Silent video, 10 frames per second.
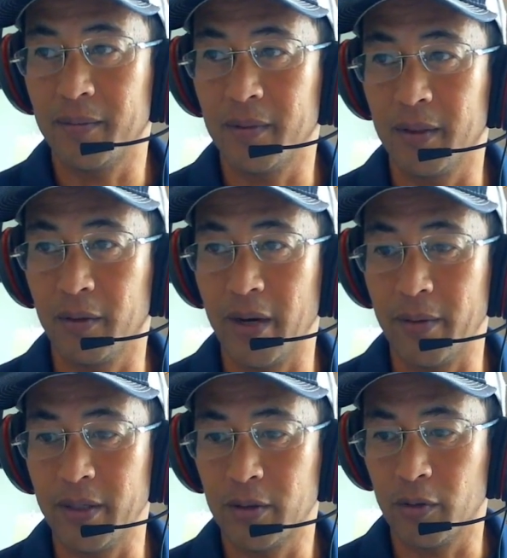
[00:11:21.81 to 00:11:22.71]
great
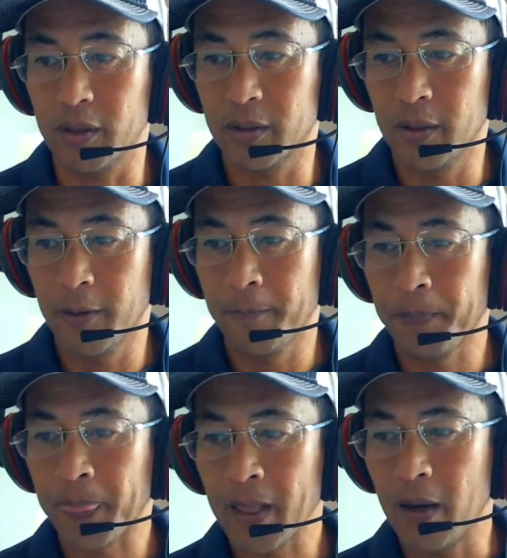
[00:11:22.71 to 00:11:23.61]
resource.
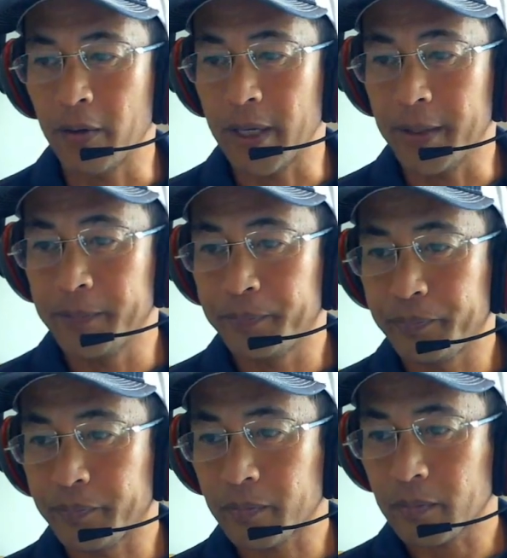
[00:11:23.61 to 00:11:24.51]
Okay,
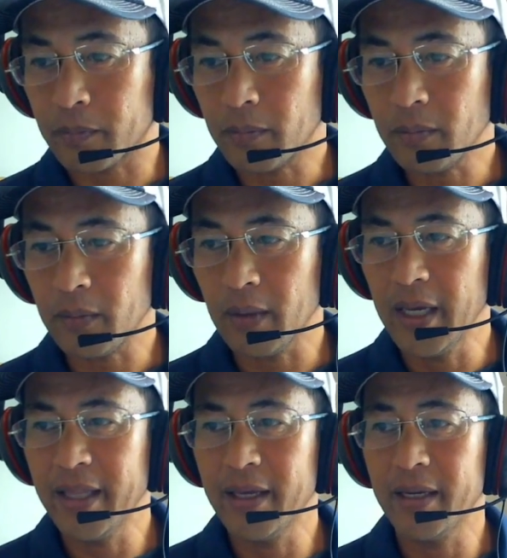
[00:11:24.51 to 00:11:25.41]

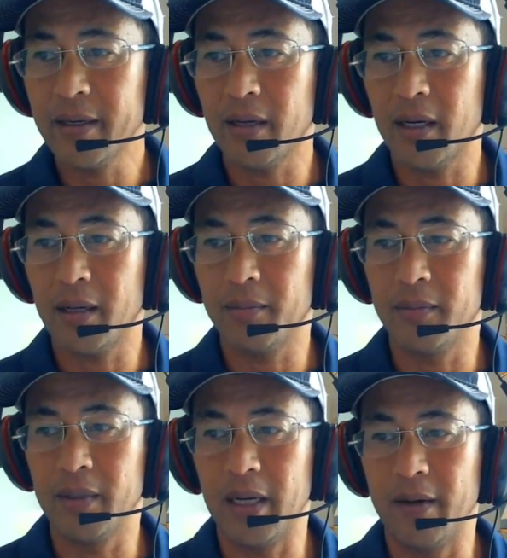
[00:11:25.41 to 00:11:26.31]
and then
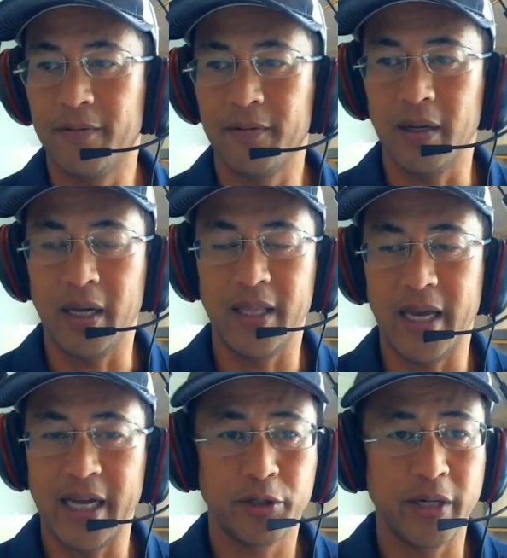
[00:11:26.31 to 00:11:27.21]
and
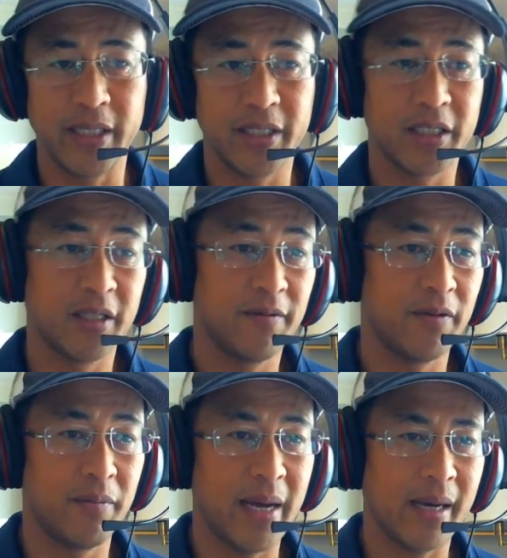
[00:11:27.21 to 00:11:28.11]
I transitioned
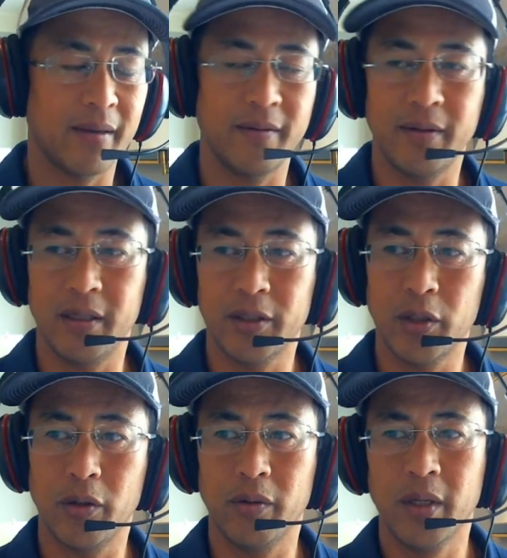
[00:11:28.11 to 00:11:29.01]
from back.
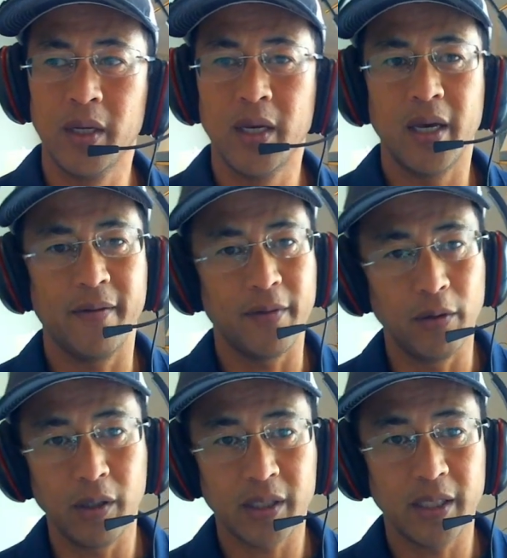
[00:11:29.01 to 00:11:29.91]
So if
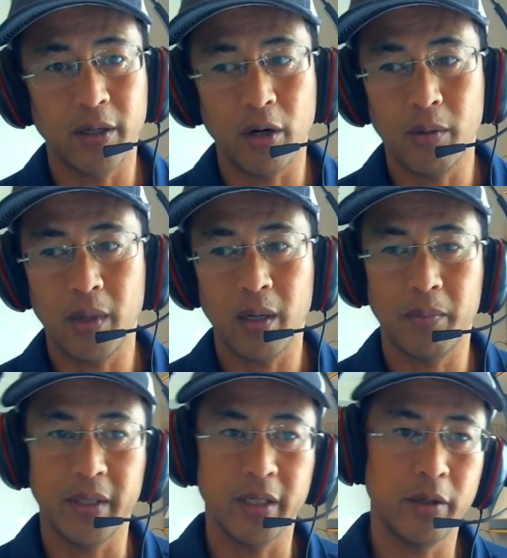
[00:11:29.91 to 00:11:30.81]
you looked into IRMA,
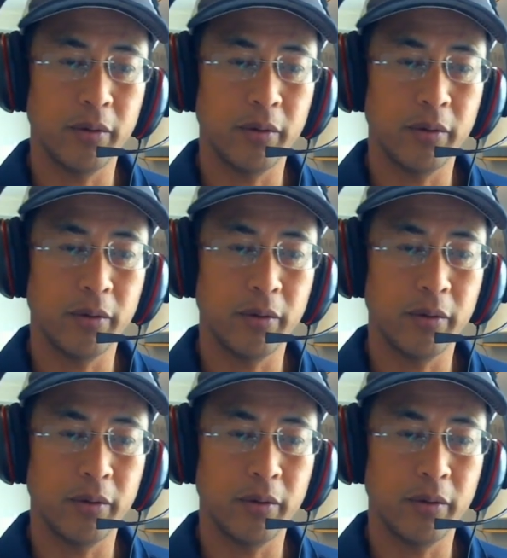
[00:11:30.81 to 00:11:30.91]
but you